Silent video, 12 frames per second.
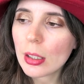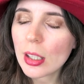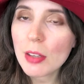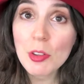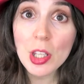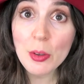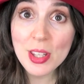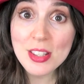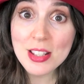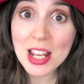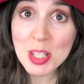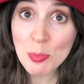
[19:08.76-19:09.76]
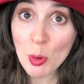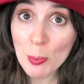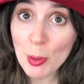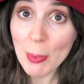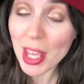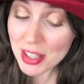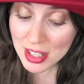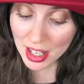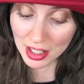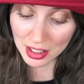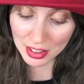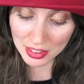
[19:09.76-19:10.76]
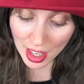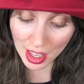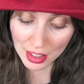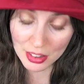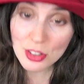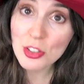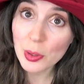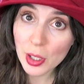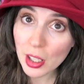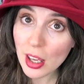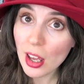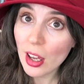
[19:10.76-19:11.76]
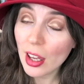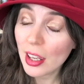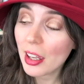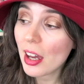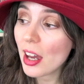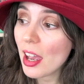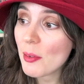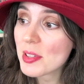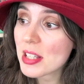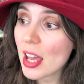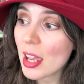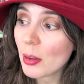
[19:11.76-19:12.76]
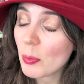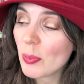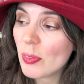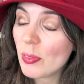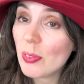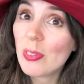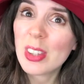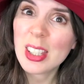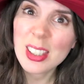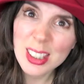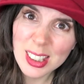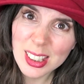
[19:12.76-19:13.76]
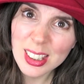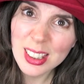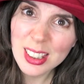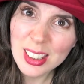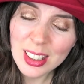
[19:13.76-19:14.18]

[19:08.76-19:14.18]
even though it's less problematic than The Duke and I was like, eh.